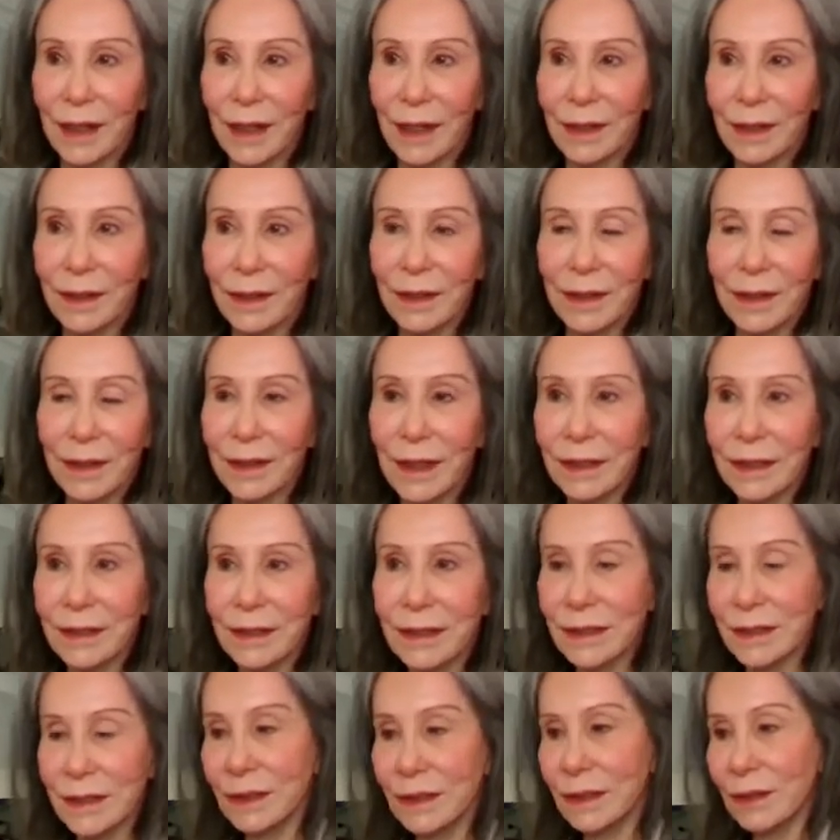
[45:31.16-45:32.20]
And
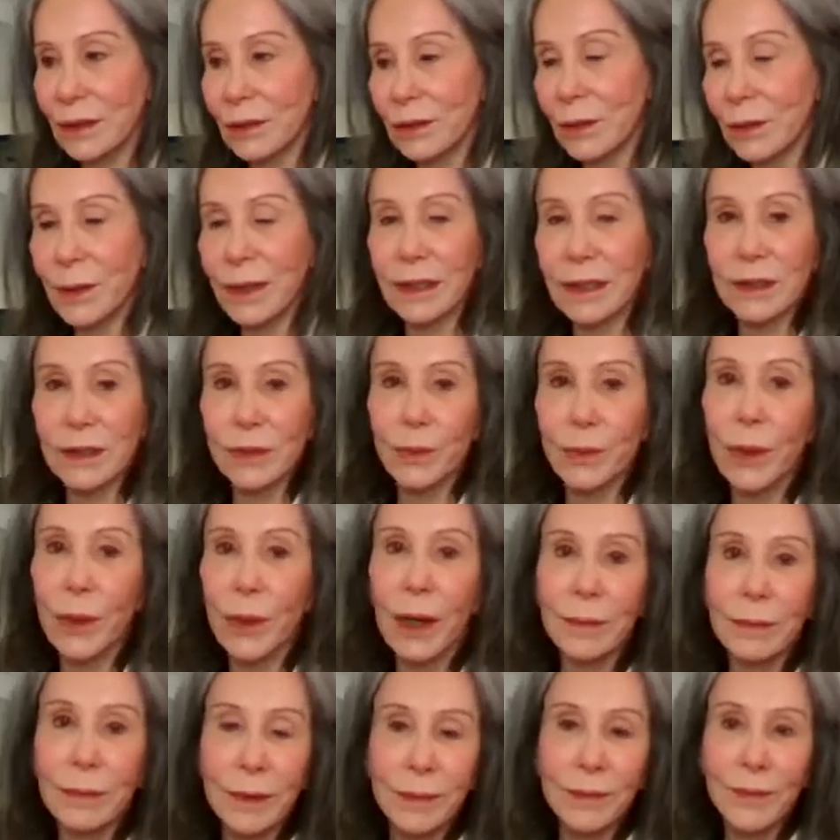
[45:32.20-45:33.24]
that's the biggest
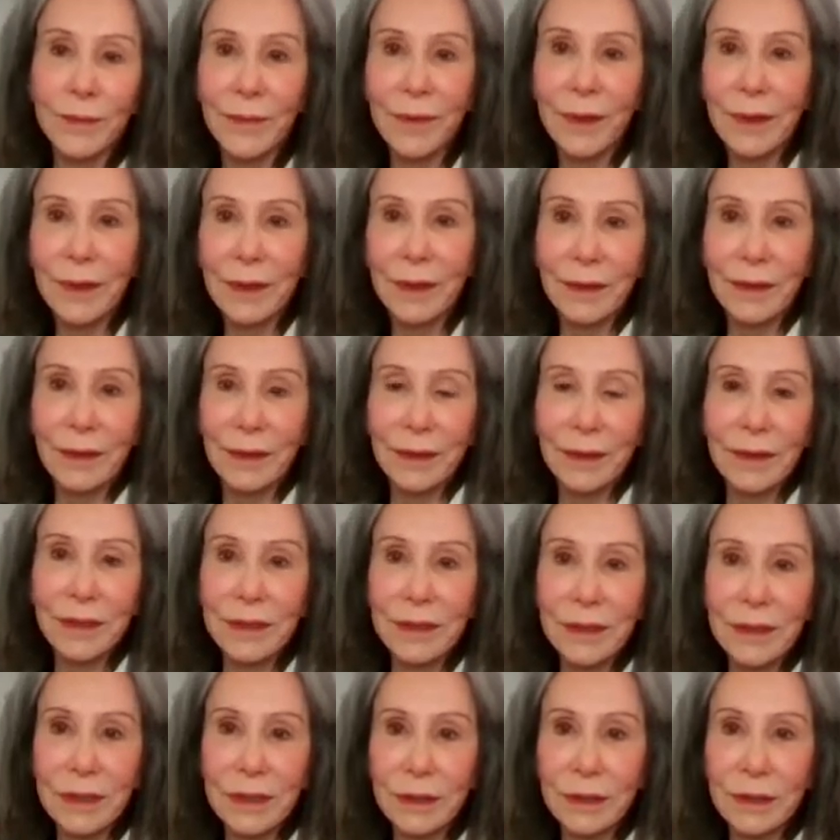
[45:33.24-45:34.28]
problem,
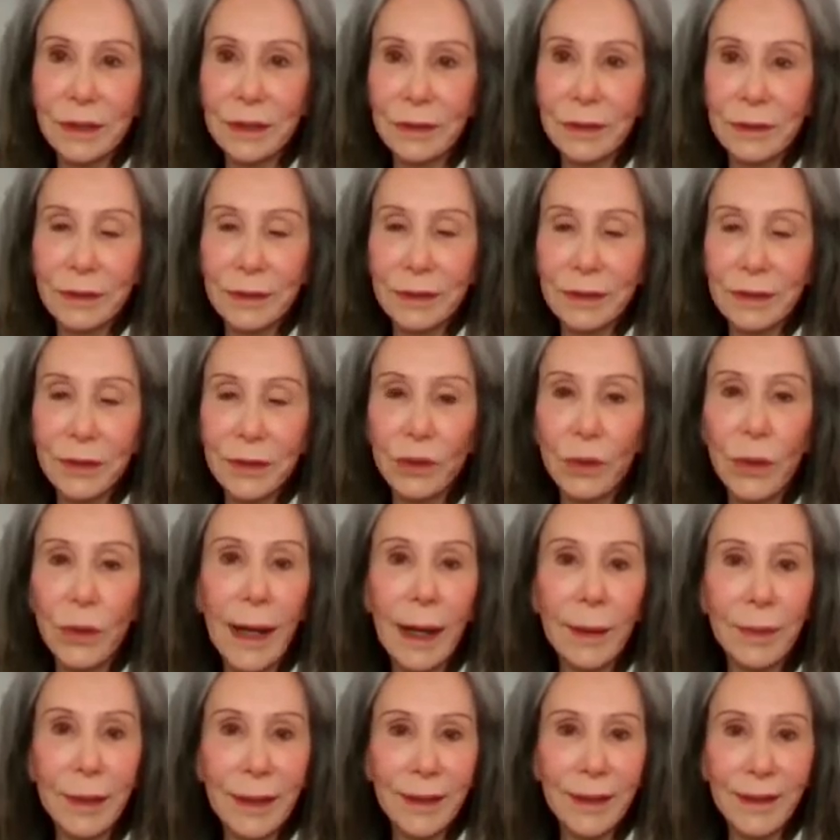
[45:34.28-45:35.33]
is the
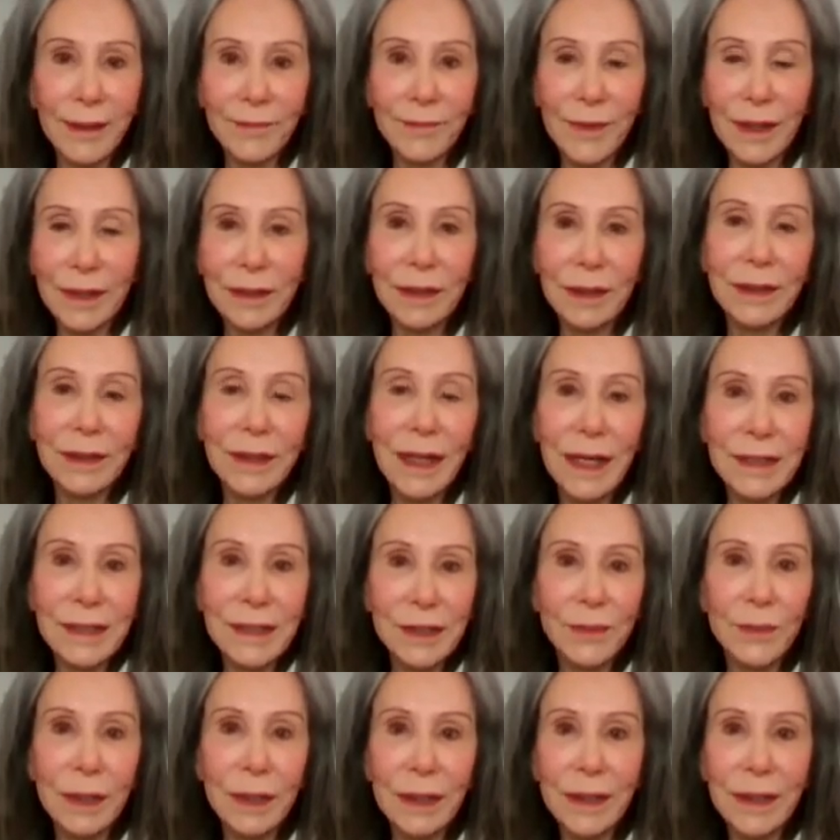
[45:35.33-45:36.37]
grabbing at the
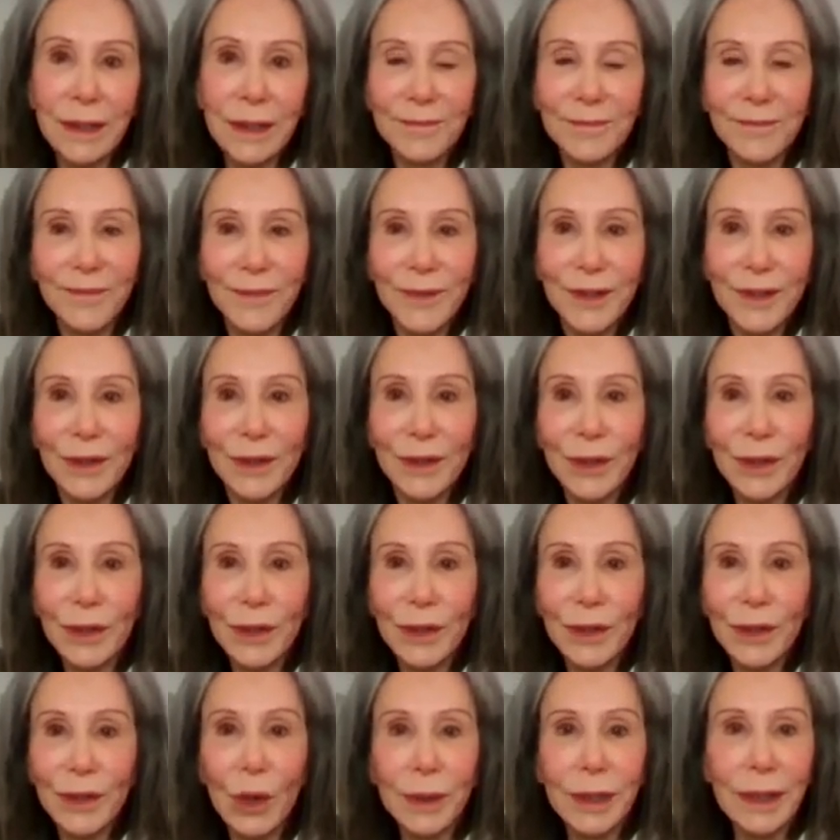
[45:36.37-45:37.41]
last minute,
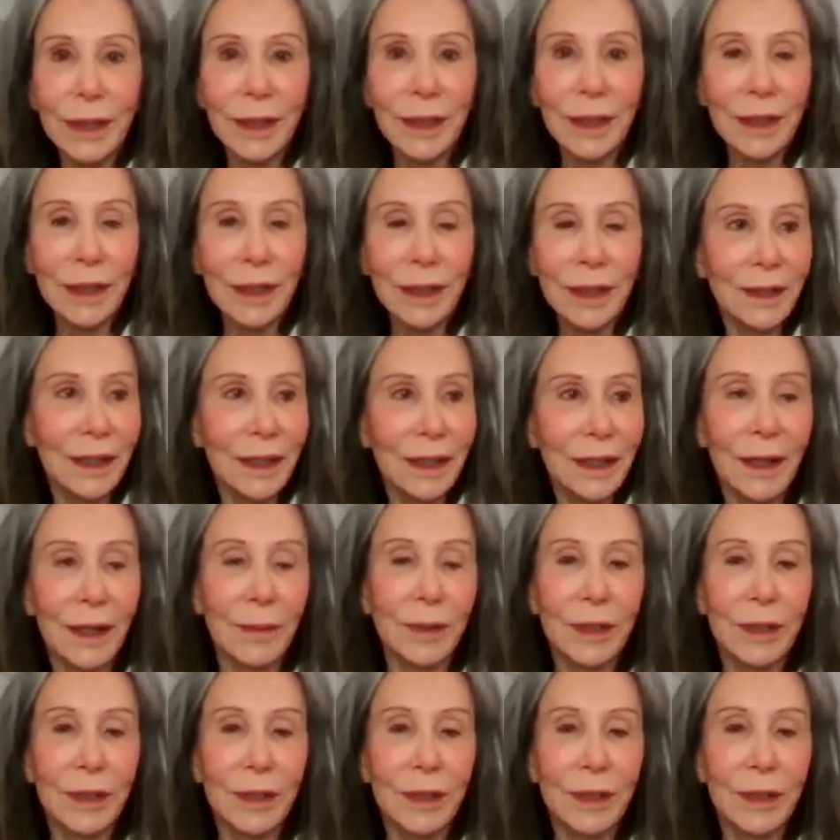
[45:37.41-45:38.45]
opening the
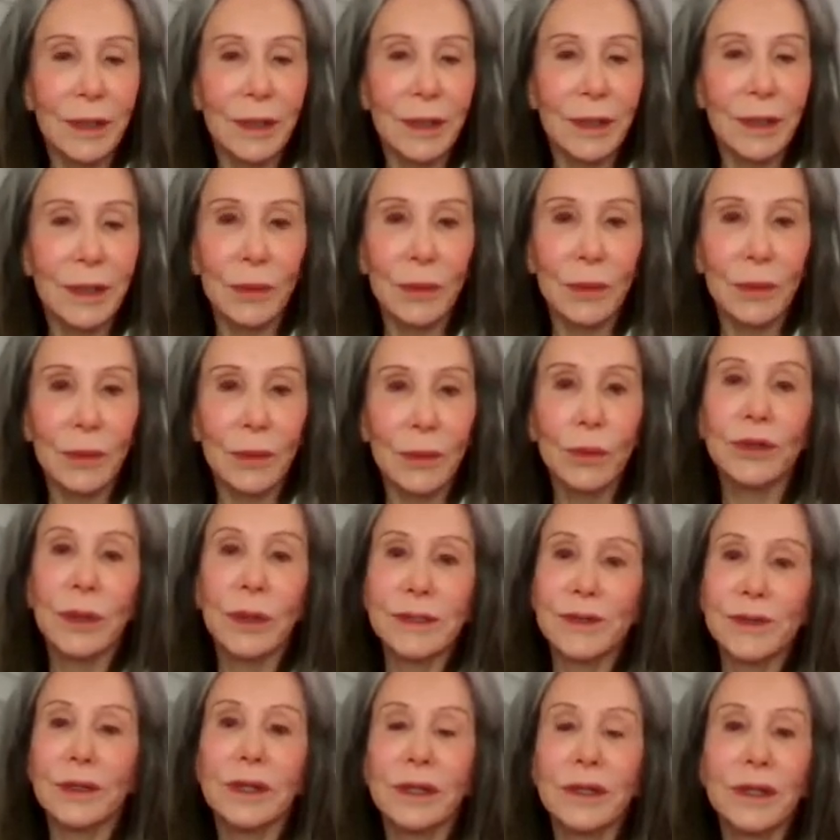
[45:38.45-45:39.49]
cabinet. Well, I wonder
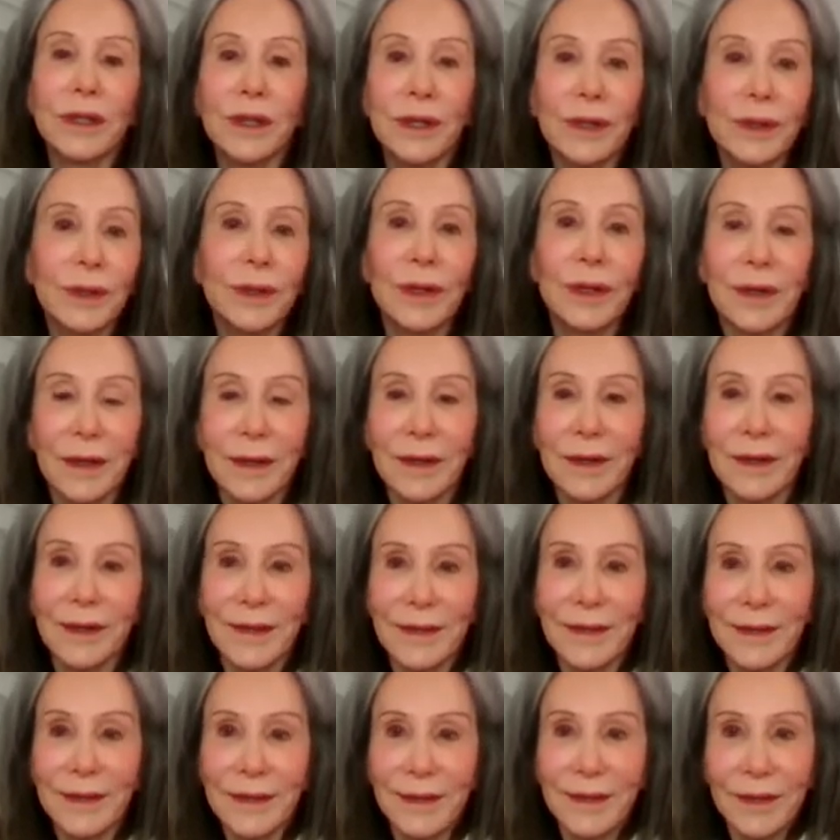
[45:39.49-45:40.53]
what's for dinner.
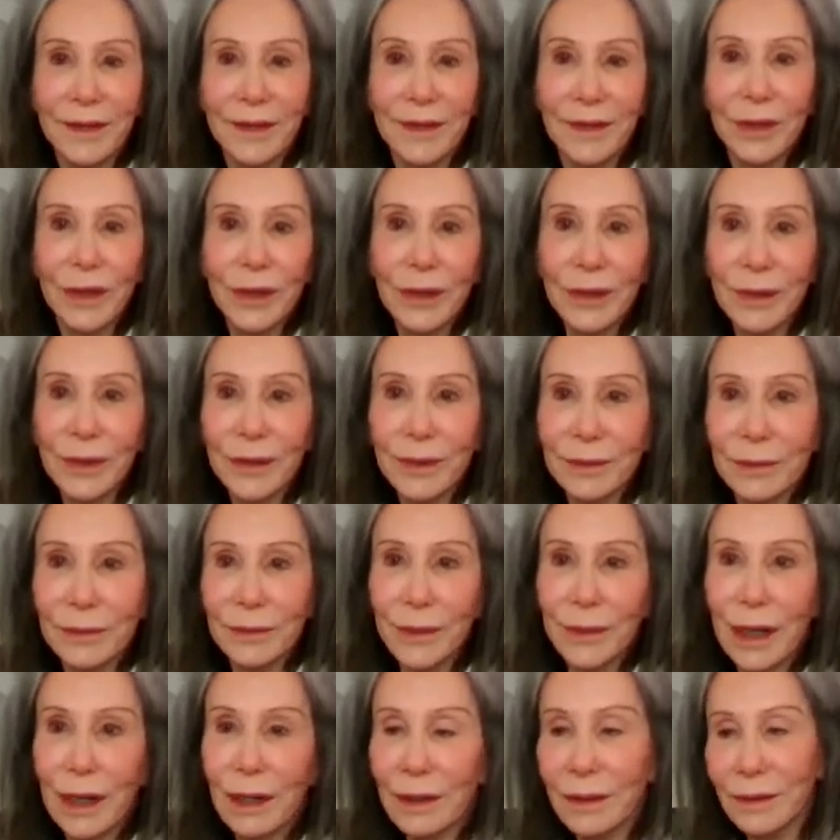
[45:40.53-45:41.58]

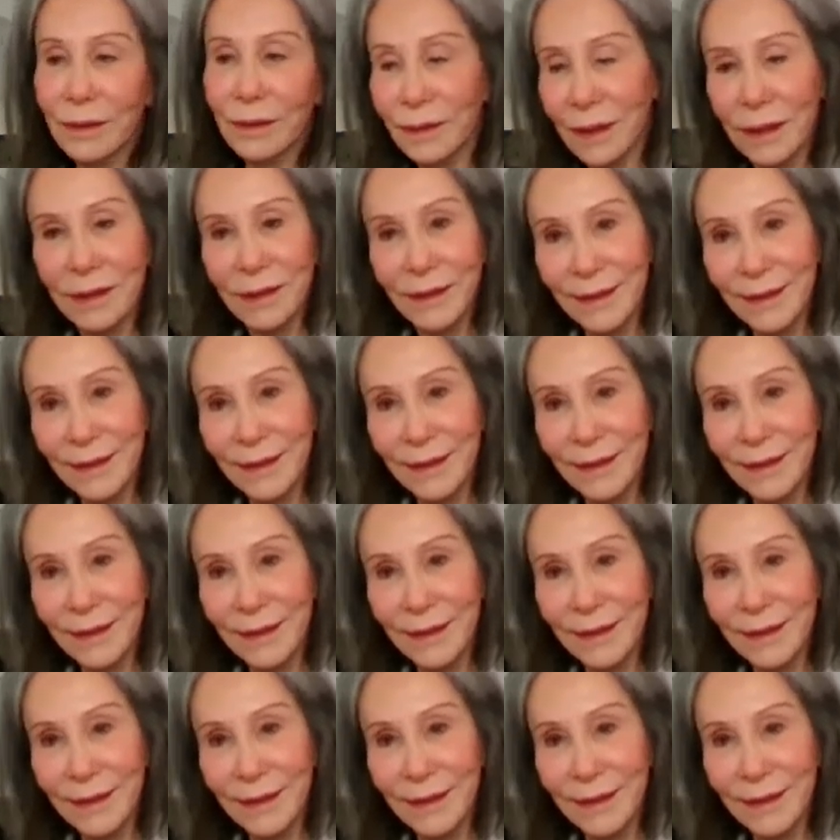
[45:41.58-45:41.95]
Well,